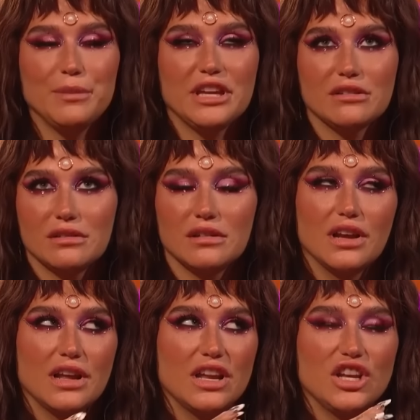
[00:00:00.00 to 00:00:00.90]
I mean,
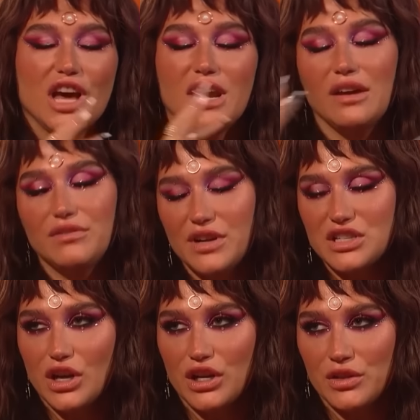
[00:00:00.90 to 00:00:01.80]
not every
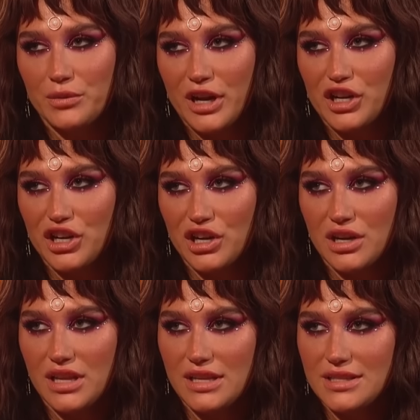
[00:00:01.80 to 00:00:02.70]
song on the
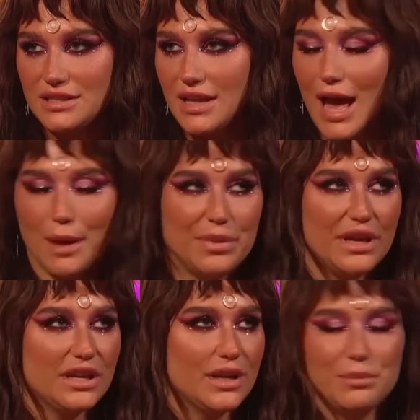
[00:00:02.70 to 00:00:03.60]
record is
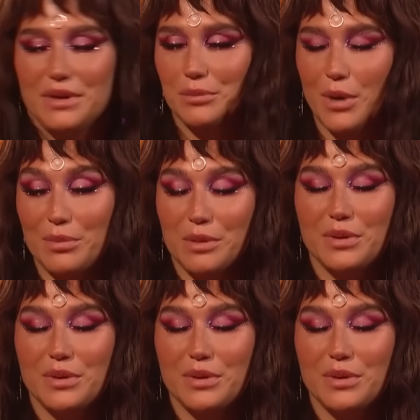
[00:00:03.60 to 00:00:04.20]
happy and upbeat and poppy,